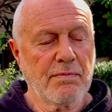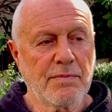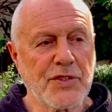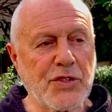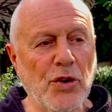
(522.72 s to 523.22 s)

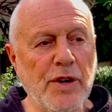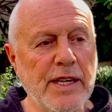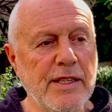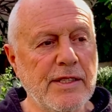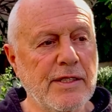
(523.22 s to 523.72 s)

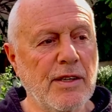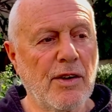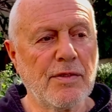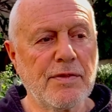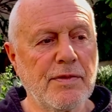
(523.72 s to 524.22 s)
stories
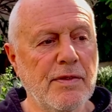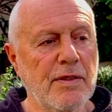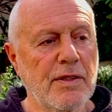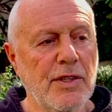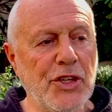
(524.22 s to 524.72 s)
of
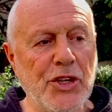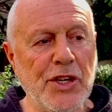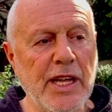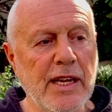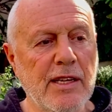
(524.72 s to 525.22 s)

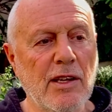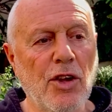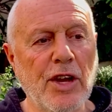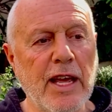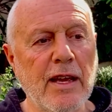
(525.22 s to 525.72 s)
yearning and
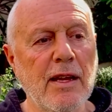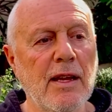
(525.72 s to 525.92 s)
longing